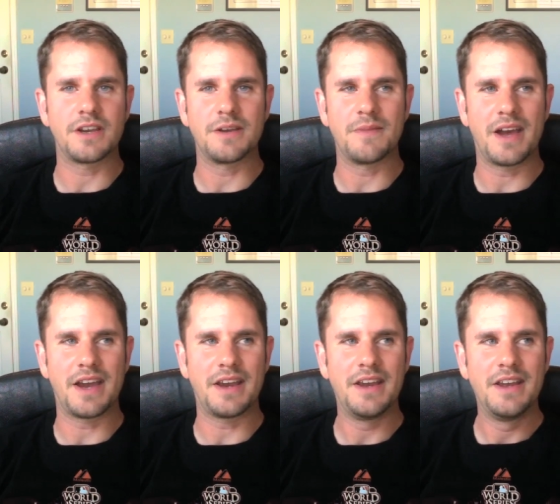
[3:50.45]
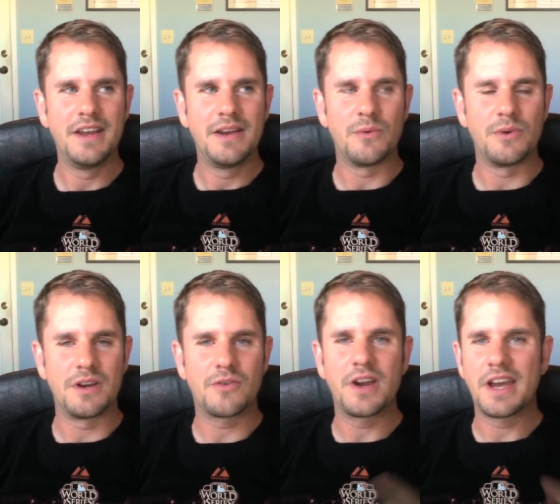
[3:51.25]
Um, I,
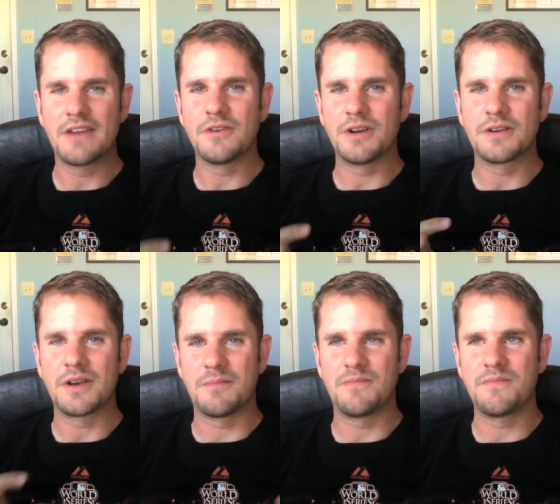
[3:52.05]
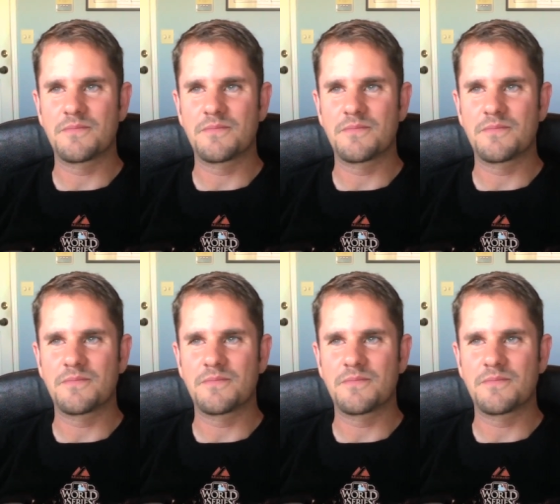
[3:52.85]
whenever I have a, a